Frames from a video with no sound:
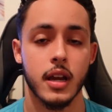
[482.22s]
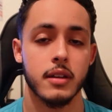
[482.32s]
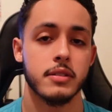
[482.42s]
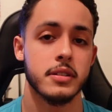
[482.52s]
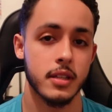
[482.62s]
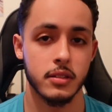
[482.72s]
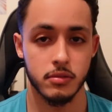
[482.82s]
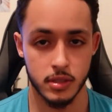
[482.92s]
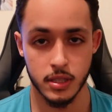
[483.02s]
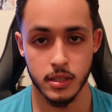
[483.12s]
everything you
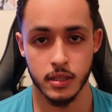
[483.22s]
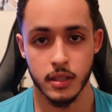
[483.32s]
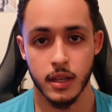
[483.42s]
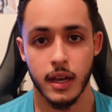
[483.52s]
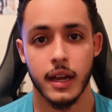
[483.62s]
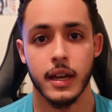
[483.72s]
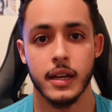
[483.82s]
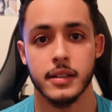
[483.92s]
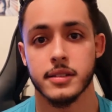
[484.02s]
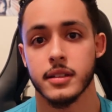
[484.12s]
eat
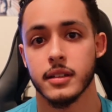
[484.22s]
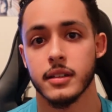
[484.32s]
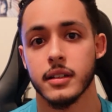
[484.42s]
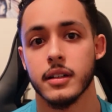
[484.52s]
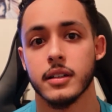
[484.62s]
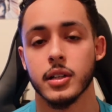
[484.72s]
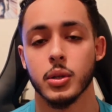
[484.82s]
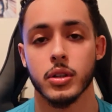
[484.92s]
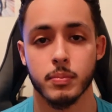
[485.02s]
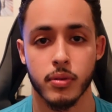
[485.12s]
has a
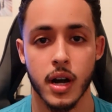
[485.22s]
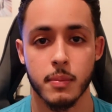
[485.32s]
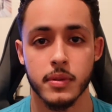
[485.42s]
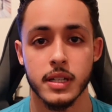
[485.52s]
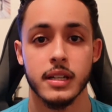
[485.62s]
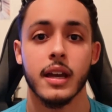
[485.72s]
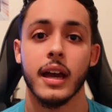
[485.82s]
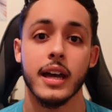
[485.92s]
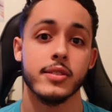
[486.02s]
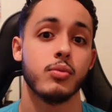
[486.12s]
caloric property
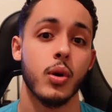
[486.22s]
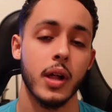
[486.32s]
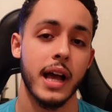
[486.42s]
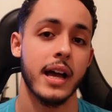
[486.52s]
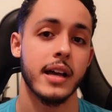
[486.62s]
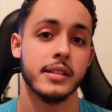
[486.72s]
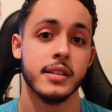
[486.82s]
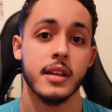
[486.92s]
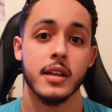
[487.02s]
as well as